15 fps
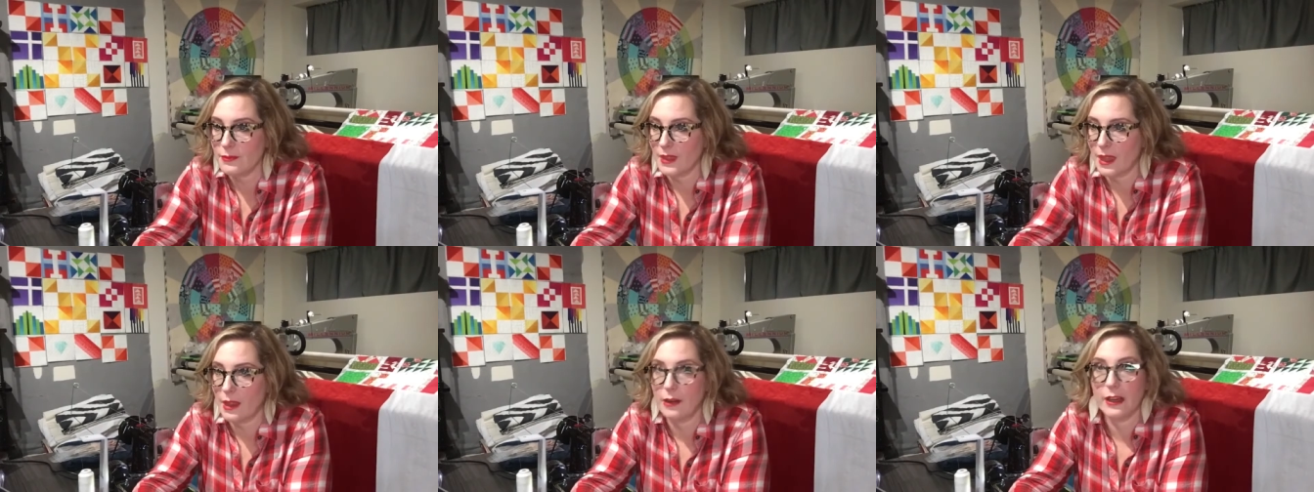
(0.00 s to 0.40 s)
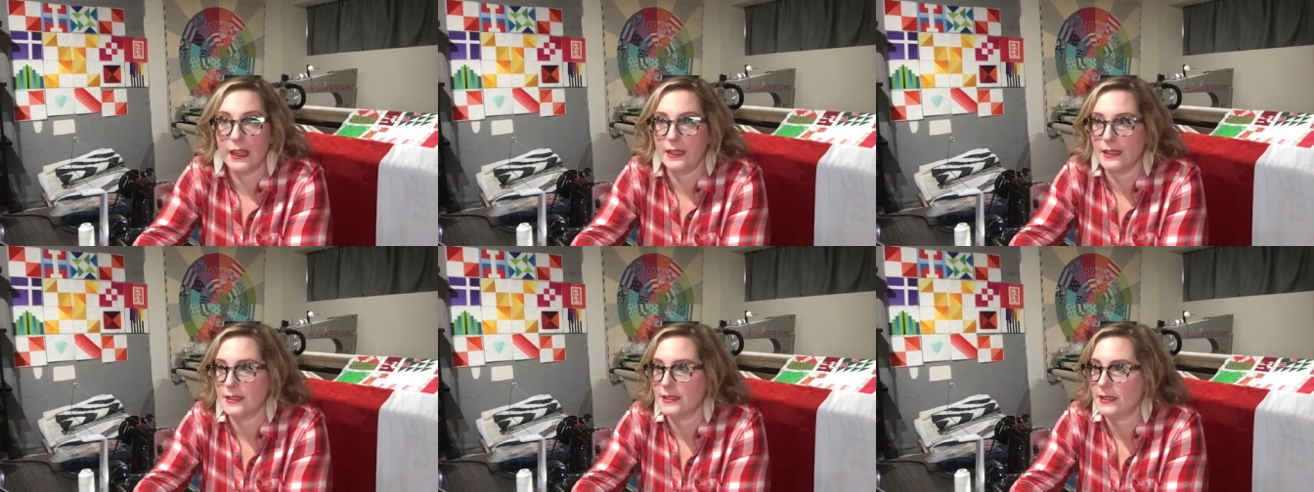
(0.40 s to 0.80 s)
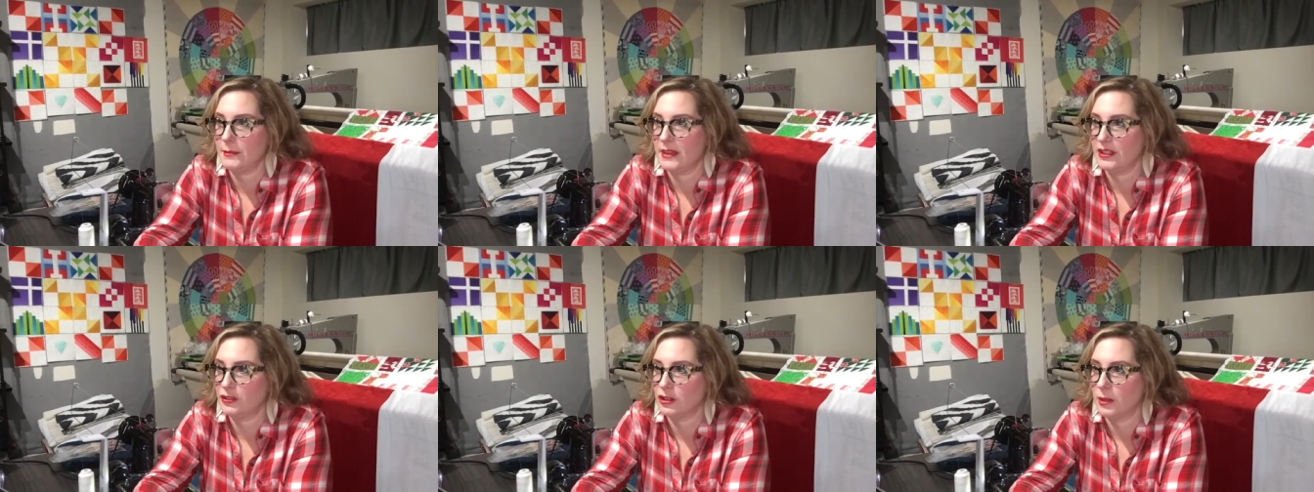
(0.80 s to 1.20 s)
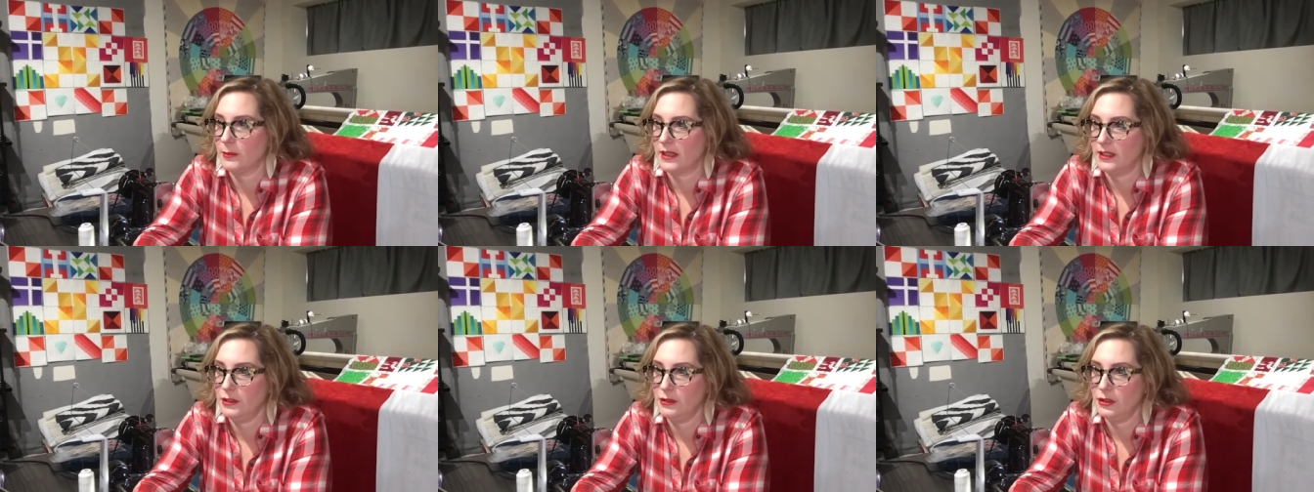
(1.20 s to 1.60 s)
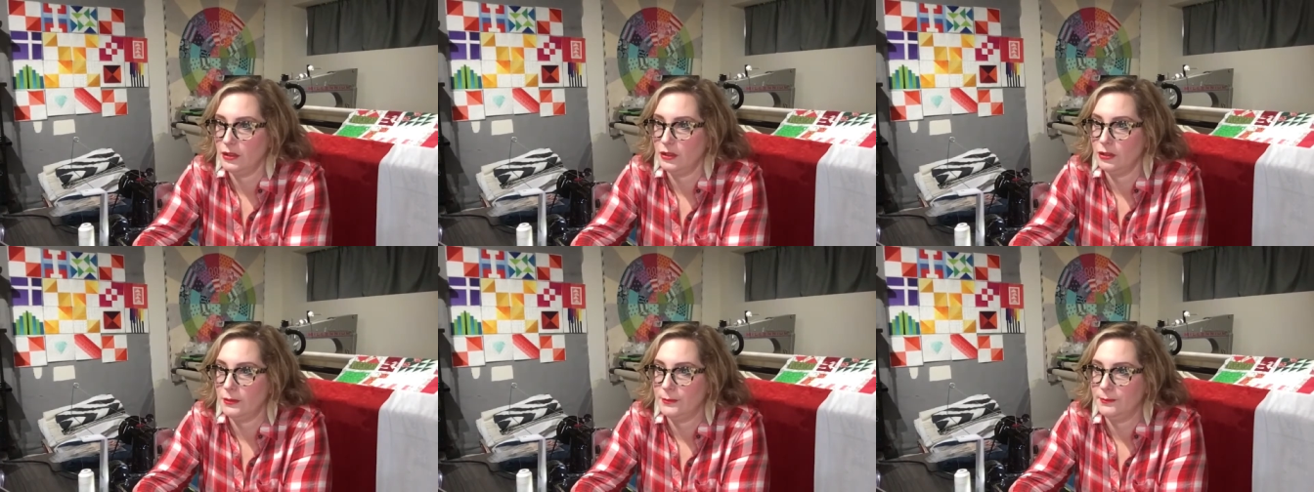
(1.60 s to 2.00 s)
All right, let's see. Make sure I'm on
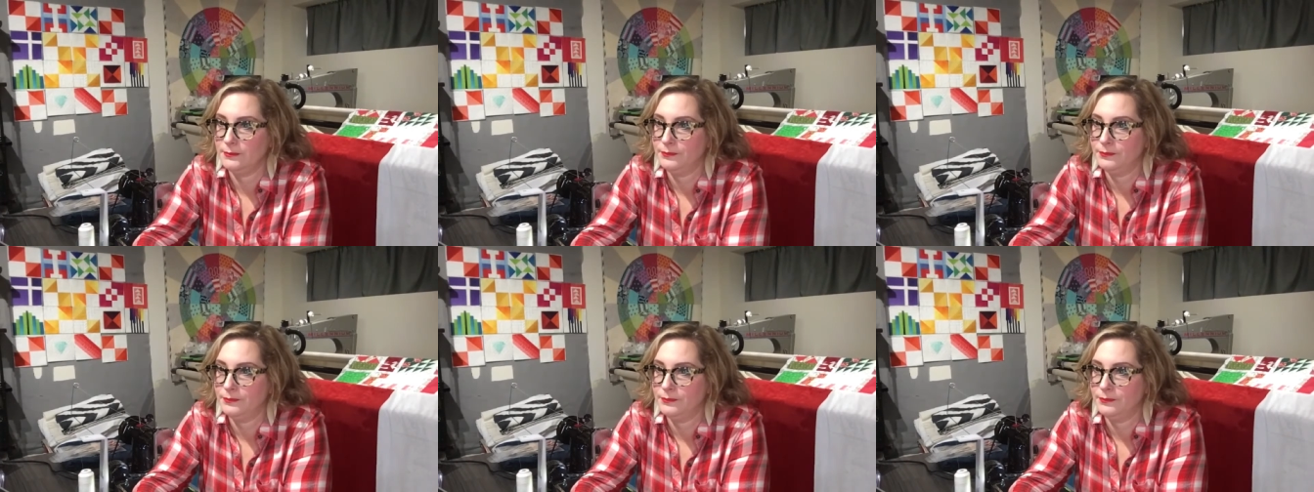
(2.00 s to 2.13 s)
YouTube.